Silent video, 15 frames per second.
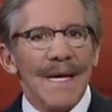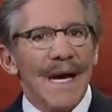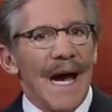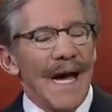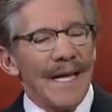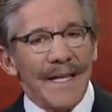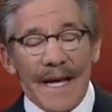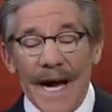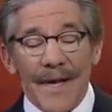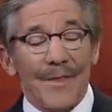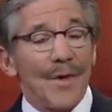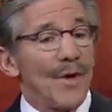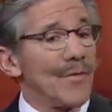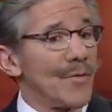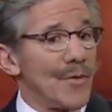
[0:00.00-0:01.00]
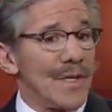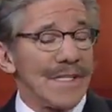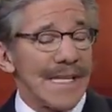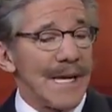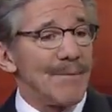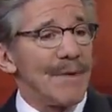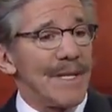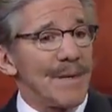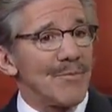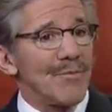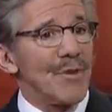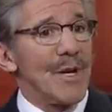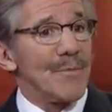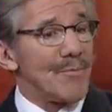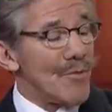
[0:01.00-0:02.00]
I, I thought, for example, that
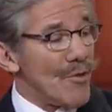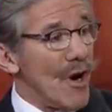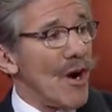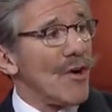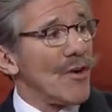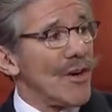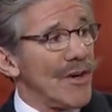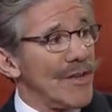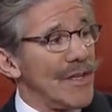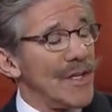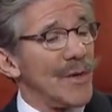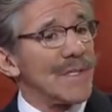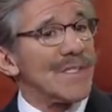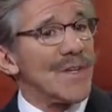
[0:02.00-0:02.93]
Preet Bharara, the U.S.